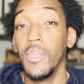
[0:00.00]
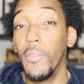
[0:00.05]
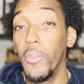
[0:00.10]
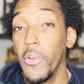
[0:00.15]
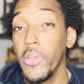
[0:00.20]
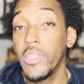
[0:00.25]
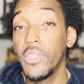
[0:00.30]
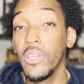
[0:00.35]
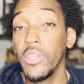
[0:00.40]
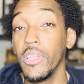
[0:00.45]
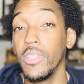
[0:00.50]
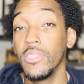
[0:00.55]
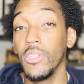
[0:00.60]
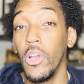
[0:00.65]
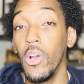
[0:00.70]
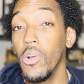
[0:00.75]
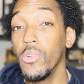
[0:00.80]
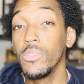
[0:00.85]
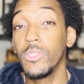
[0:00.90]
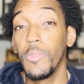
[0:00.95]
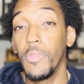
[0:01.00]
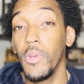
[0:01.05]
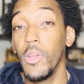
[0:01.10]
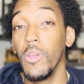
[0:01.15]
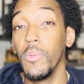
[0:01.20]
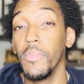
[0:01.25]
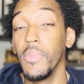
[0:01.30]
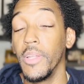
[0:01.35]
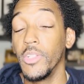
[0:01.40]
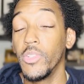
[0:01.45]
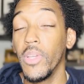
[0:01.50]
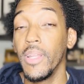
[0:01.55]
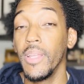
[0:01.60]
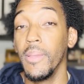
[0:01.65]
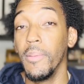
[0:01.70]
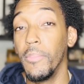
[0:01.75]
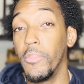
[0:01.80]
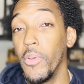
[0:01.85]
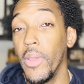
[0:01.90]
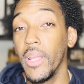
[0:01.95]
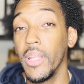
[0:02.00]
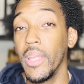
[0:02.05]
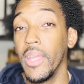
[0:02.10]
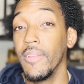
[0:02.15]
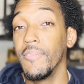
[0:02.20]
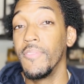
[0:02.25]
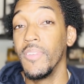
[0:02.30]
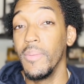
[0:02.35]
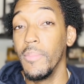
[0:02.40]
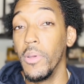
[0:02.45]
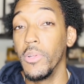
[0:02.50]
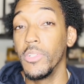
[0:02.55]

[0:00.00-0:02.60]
boy took his own sperm and tried to impregnate female